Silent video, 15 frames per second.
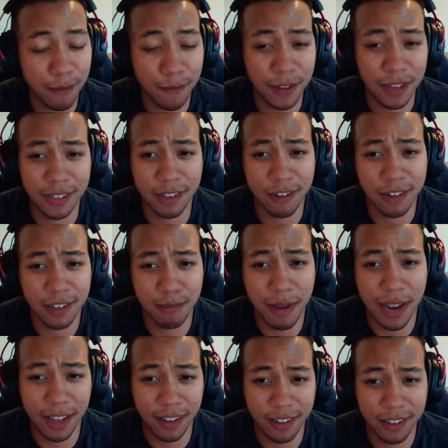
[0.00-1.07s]
fits Chris
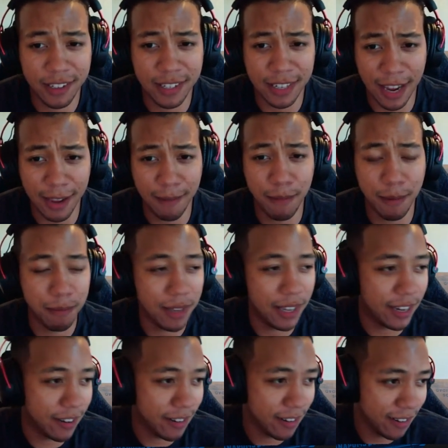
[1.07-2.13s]
Ballard's type of
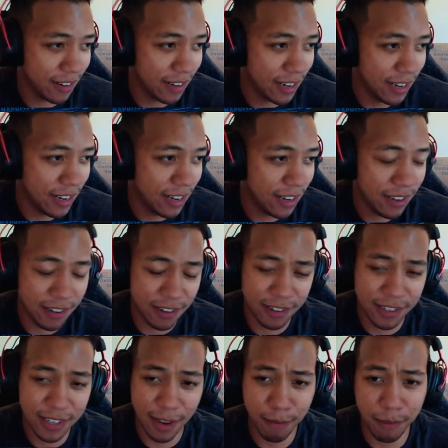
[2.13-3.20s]
player. You know,
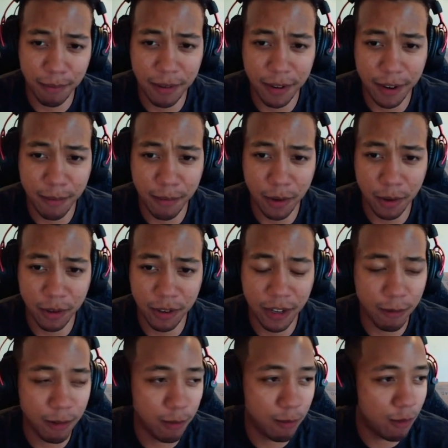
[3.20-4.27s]
type of player mold
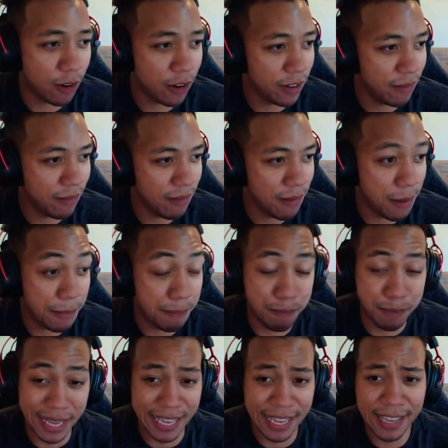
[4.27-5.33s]
he would want. A
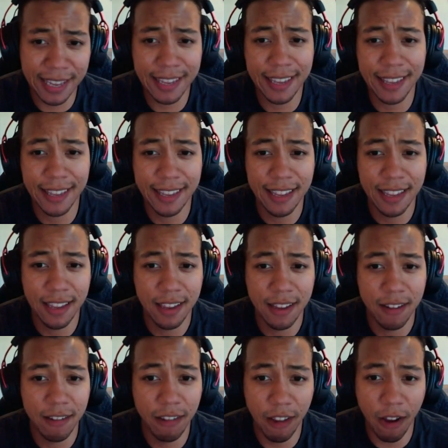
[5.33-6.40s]
big,
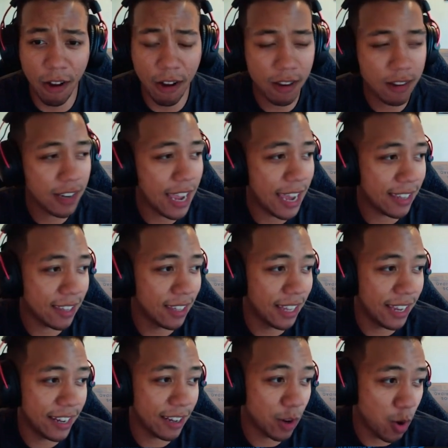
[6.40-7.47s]
long,
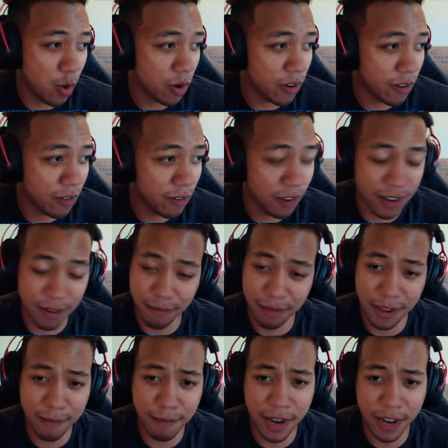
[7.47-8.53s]
athletic corner who can
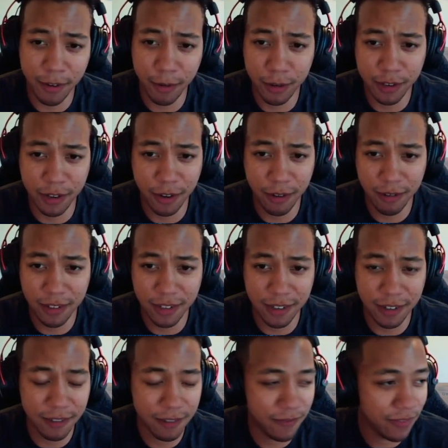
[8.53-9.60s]
play man or zone.
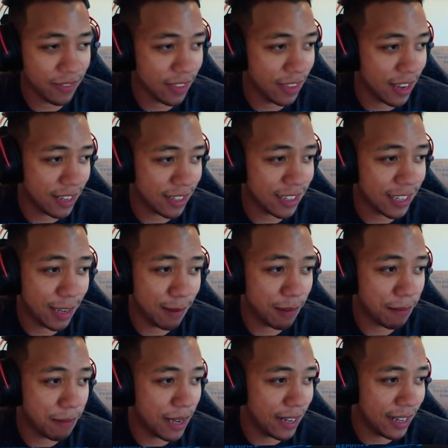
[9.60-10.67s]
So not scheme
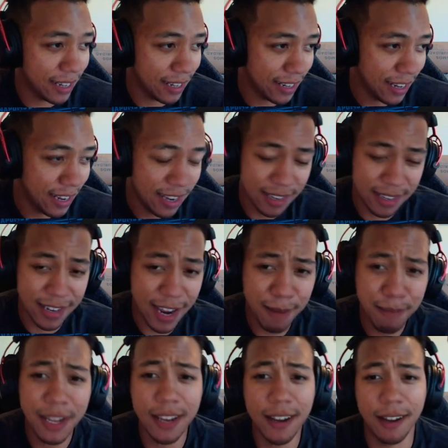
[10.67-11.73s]
dependent.
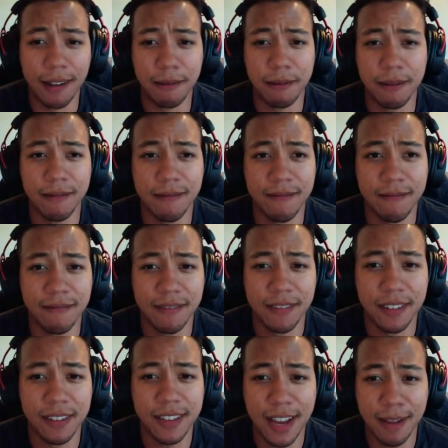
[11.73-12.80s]
Sign me up.
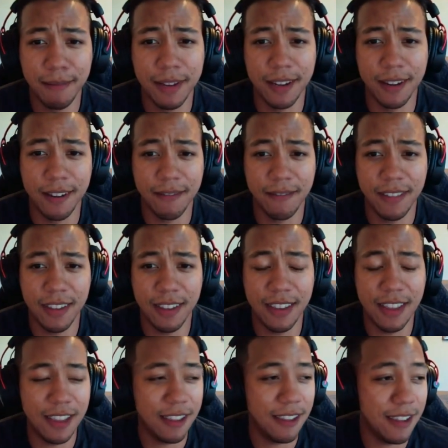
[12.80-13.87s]

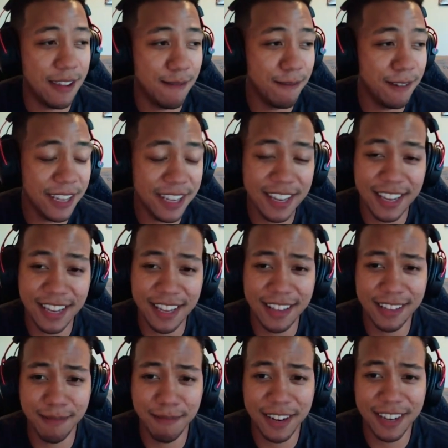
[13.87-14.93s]
If we can get
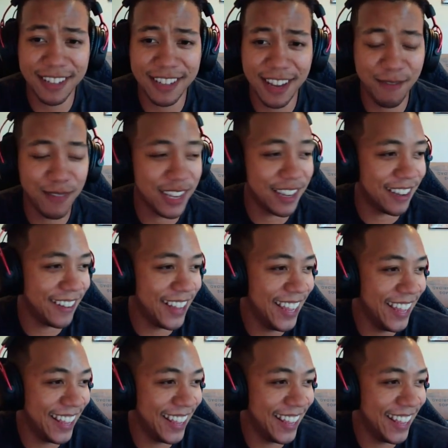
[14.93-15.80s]
this man, sign me up.